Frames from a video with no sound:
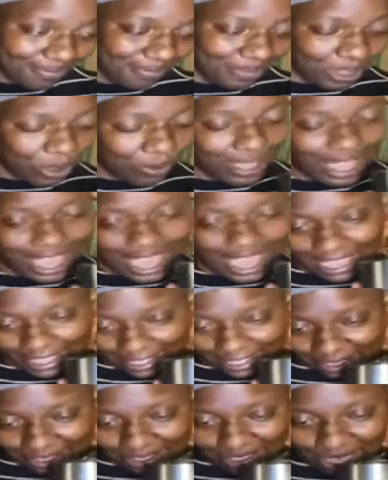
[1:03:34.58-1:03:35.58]
Okay,
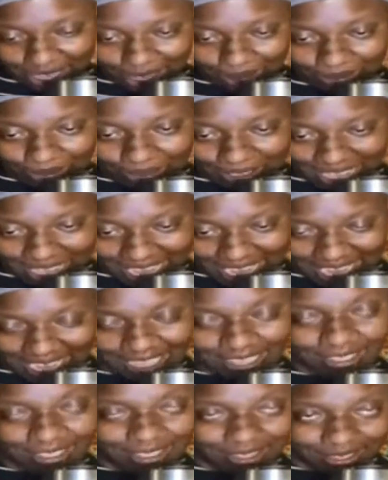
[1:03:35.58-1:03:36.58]
some
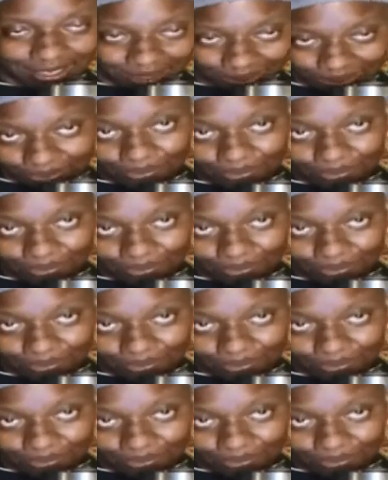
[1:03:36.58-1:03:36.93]
things